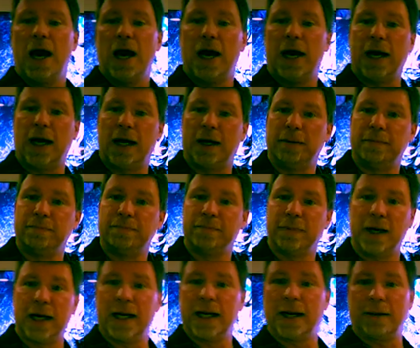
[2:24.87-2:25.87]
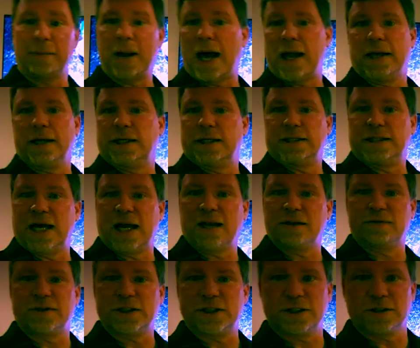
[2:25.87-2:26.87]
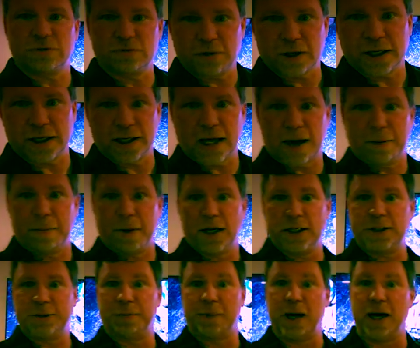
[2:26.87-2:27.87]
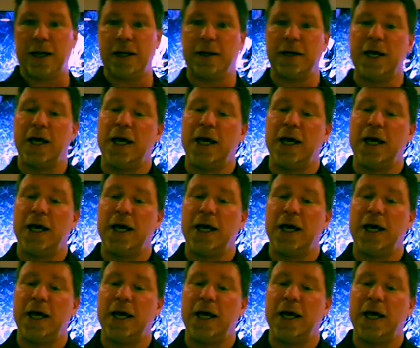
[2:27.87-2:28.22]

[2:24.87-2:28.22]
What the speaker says: And I'm not into televisions really that much, but